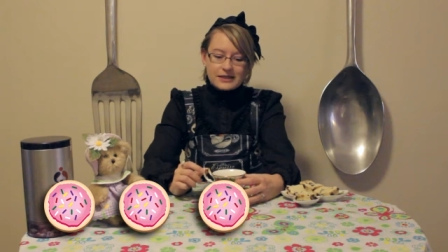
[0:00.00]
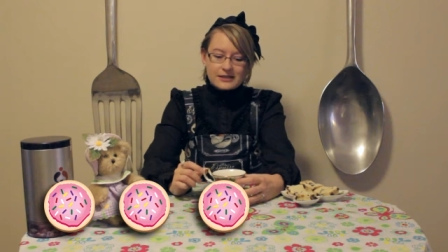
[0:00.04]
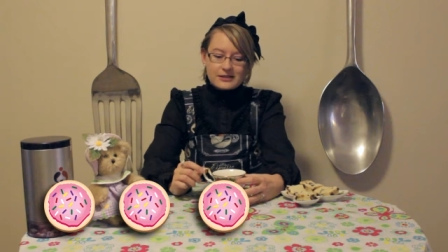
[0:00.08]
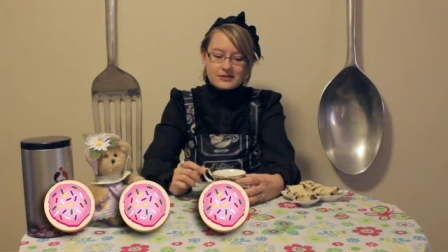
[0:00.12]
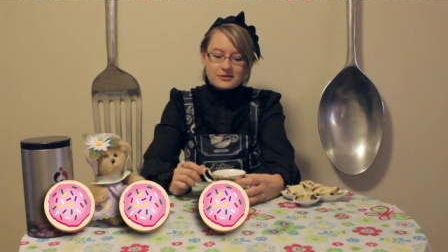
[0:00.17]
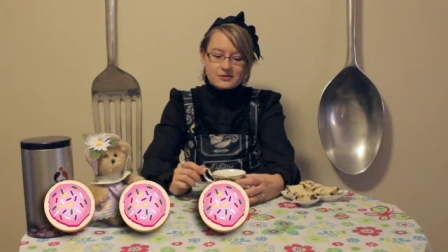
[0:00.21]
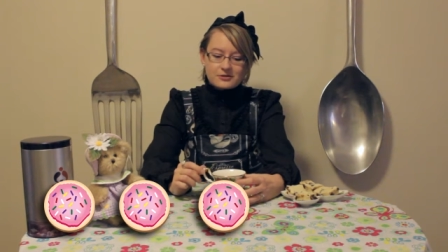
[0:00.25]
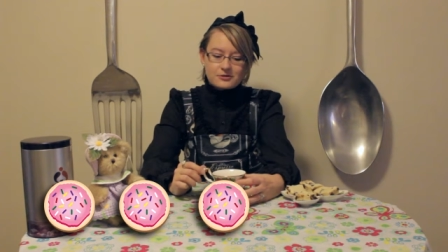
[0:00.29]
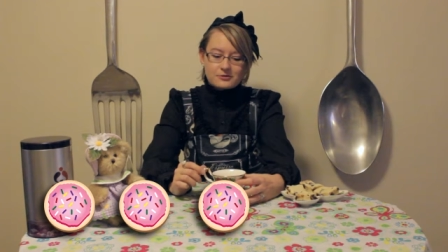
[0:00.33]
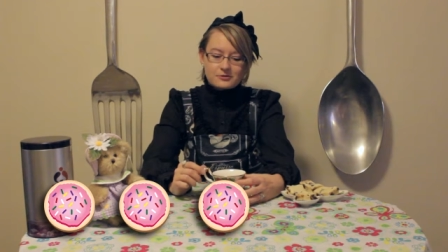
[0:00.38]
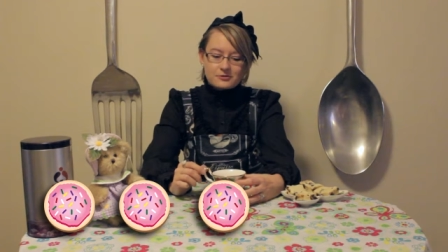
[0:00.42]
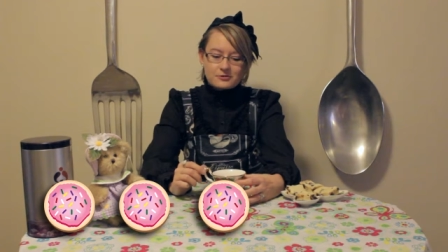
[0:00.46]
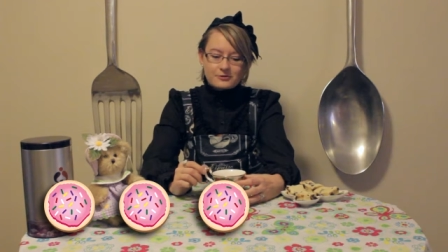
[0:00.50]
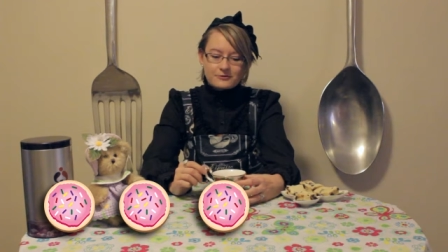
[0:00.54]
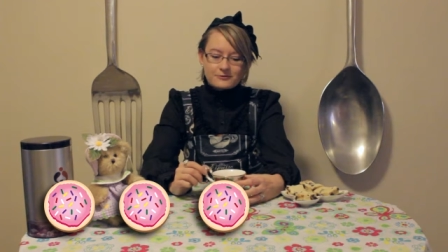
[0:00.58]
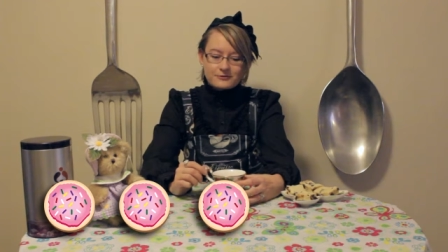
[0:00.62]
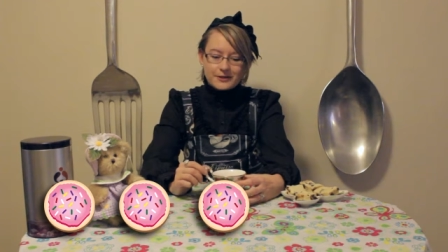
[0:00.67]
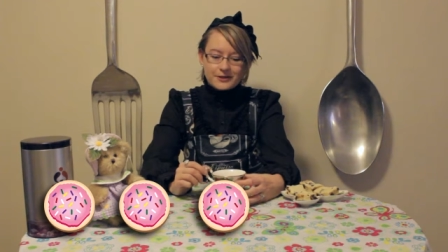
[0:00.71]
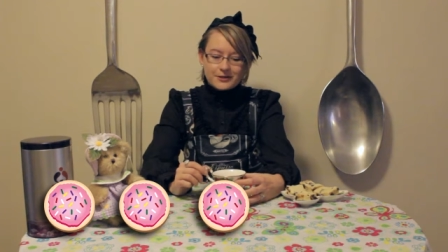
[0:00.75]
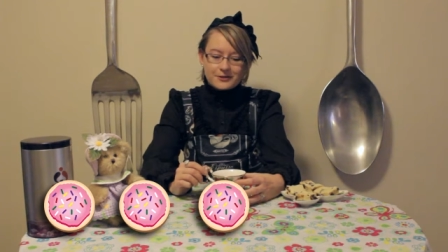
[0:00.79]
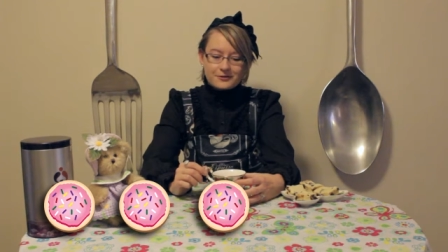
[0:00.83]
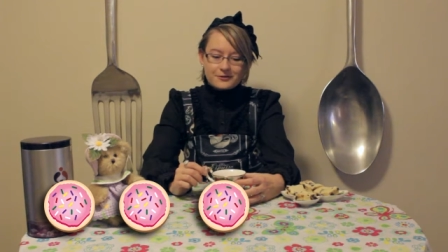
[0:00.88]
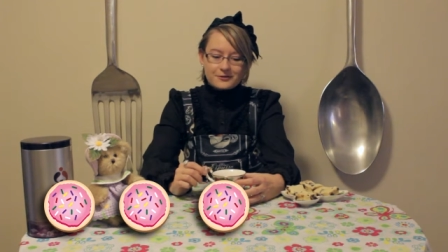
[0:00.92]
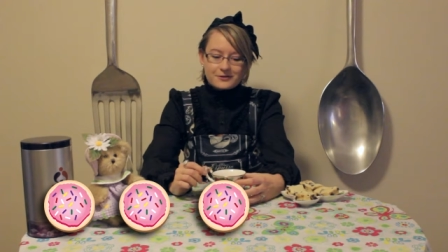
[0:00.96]
I just don't know if
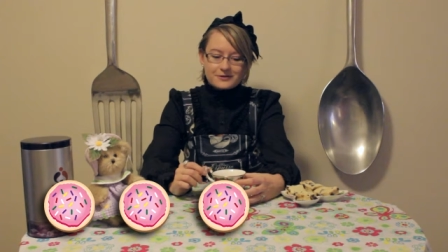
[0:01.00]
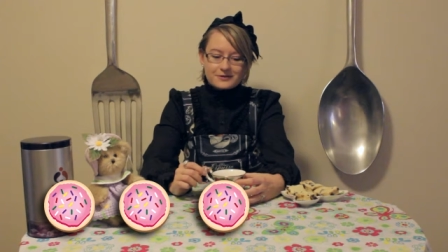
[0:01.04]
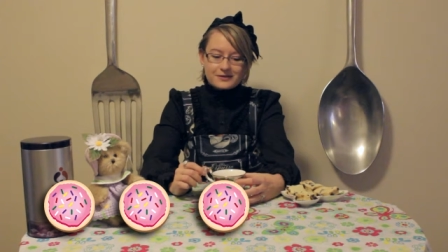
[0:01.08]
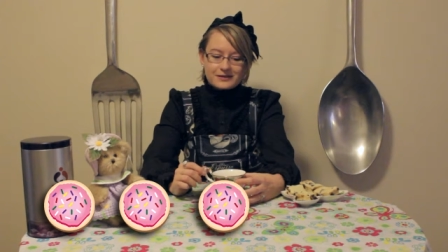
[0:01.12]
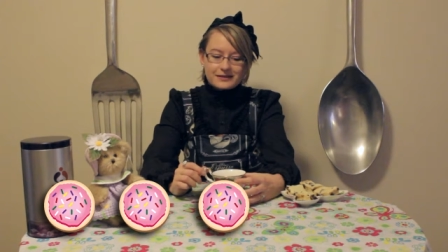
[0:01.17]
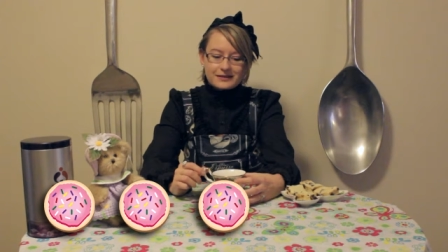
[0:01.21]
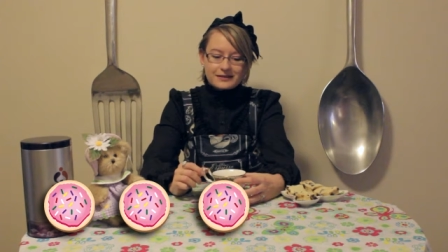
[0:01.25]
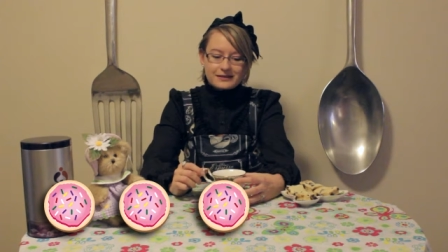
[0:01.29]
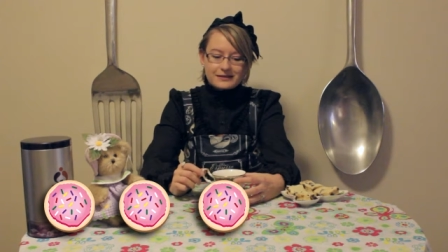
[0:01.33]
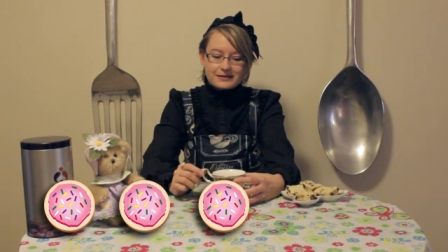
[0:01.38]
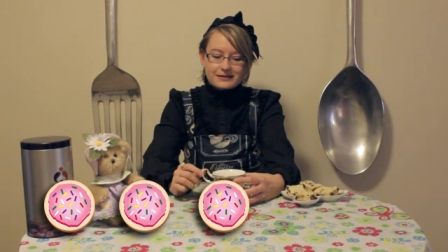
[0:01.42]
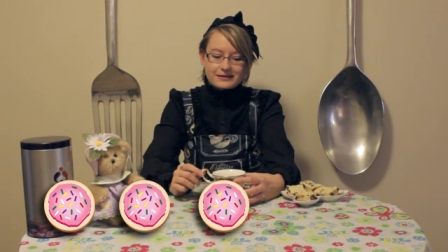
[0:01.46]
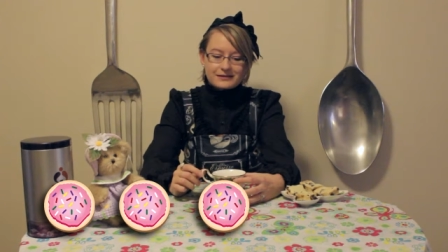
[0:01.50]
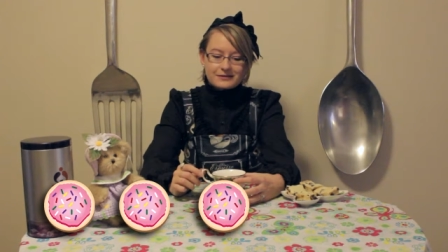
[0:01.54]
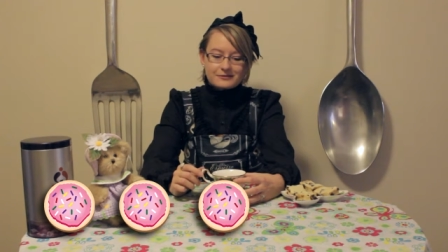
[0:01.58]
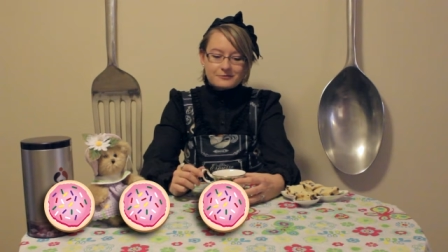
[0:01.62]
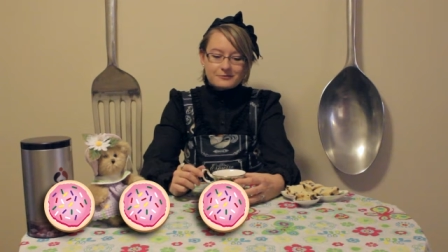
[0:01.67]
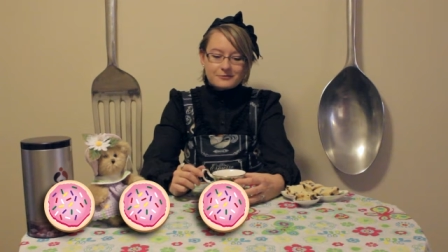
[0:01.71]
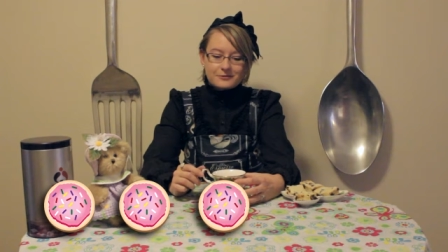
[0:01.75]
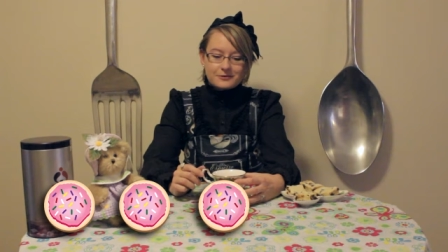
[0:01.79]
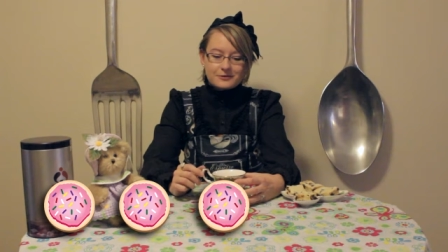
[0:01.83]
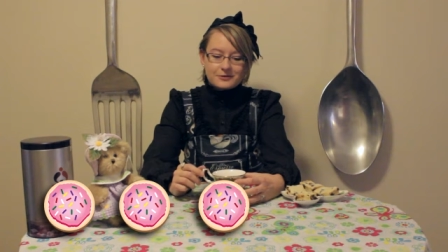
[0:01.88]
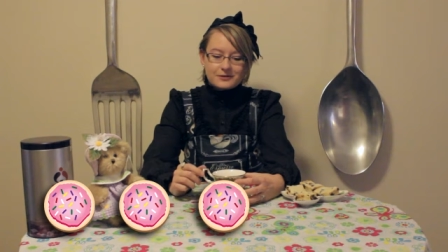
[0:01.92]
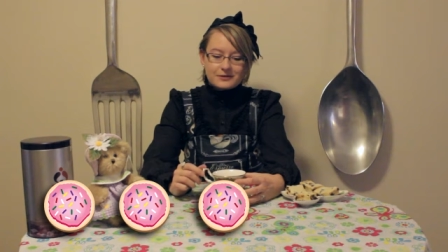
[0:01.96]
I call this like
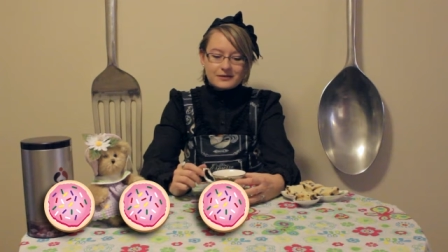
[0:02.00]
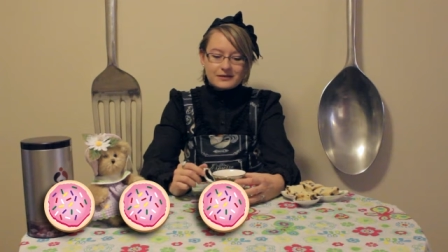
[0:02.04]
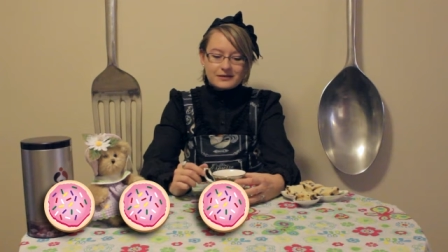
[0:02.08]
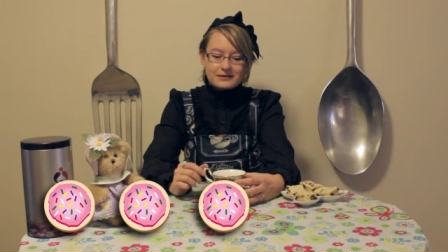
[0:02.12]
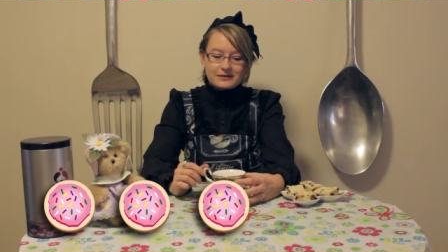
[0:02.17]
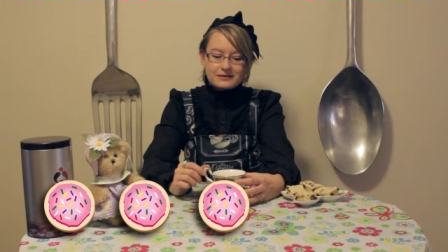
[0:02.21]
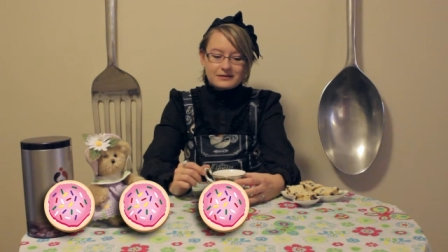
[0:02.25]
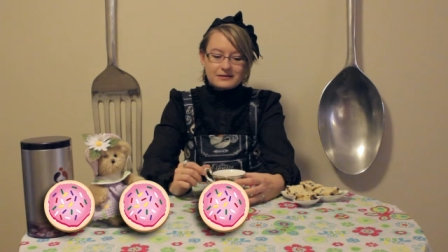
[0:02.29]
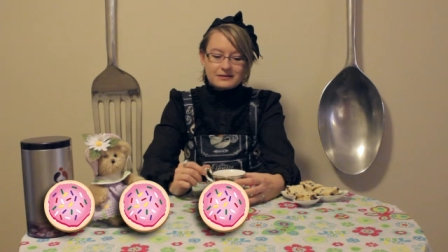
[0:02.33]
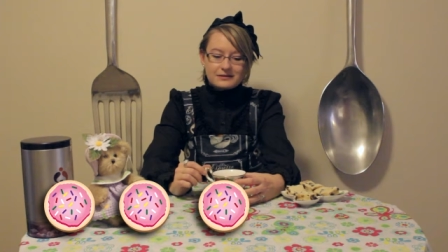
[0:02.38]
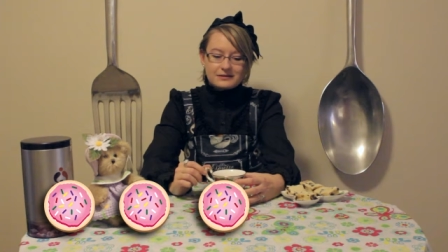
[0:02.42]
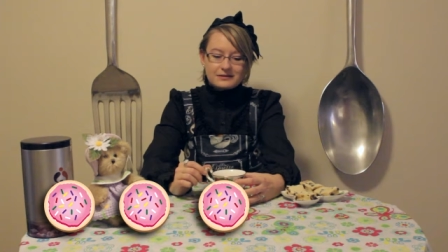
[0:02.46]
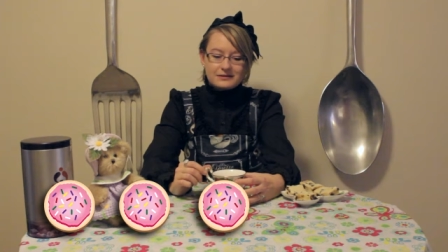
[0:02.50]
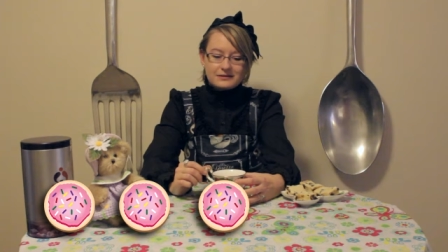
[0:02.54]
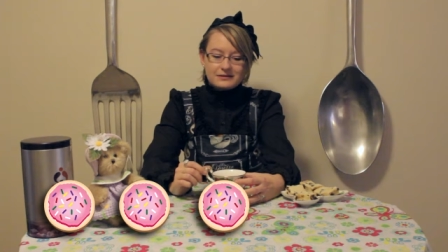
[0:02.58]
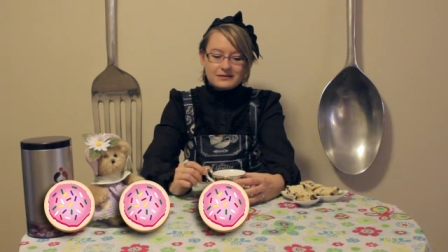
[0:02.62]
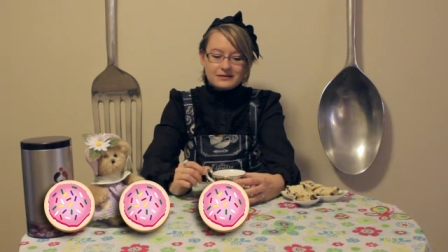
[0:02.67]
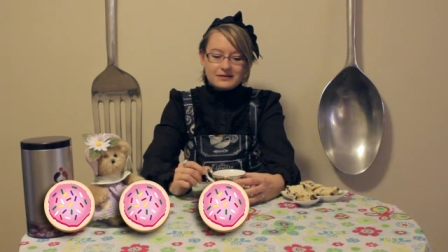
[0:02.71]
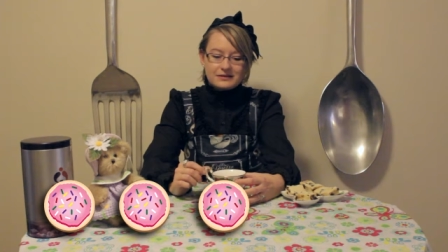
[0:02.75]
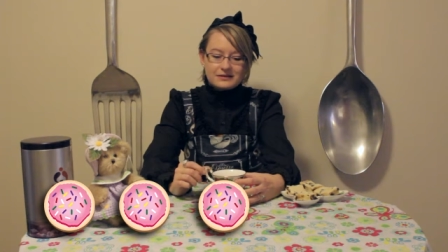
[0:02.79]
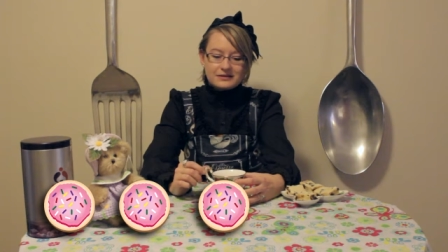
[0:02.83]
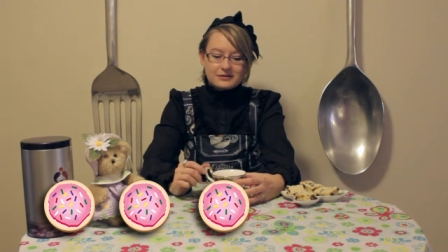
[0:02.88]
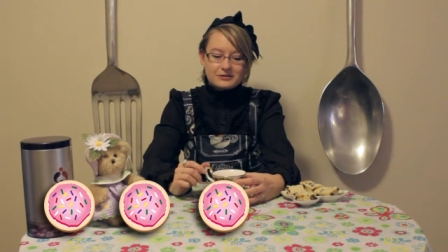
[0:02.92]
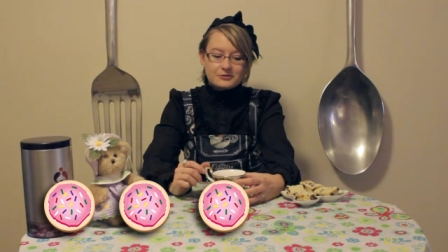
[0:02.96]
a really
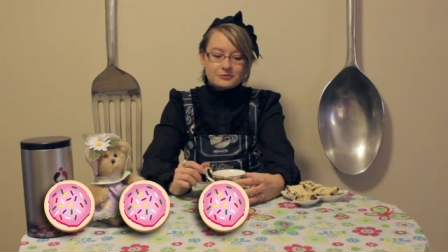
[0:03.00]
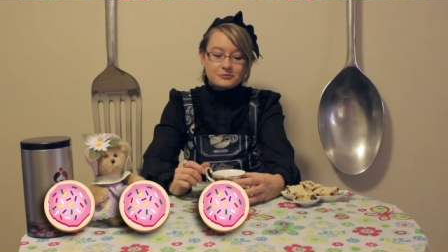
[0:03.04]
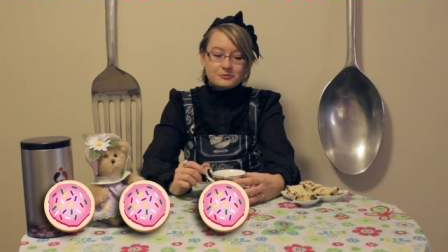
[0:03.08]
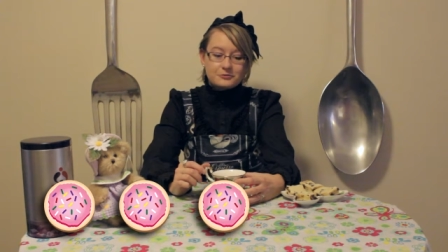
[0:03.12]
decent